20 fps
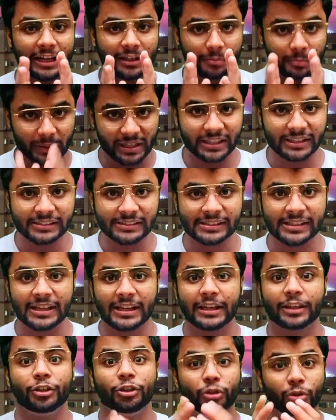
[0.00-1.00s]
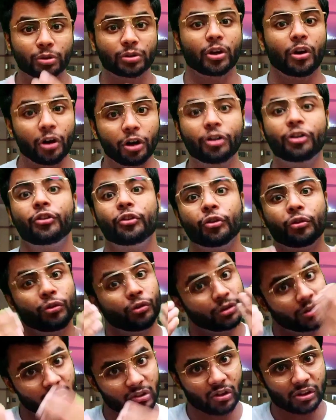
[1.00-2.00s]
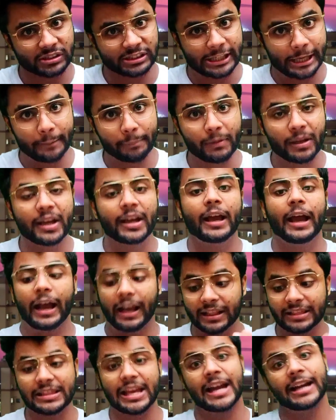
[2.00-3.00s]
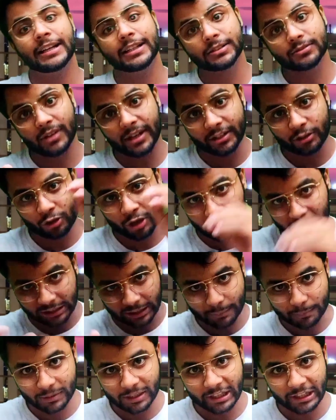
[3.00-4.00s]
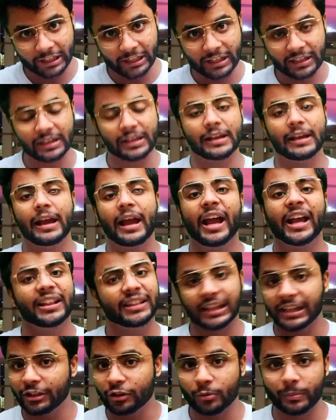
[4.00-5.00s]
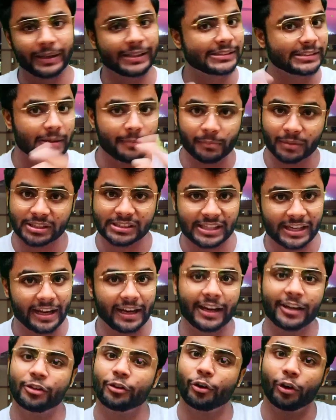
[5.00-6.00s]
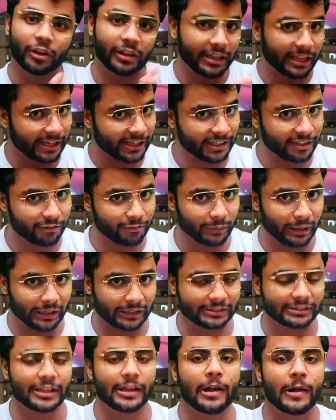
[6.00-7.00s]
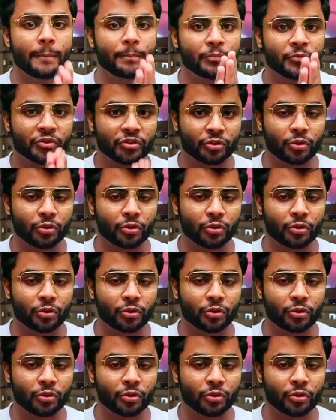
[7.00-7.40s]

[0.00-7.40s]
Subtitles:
that means you thought you know the concept and that is why you attempted it, and then you made some mistake and you got negative marks.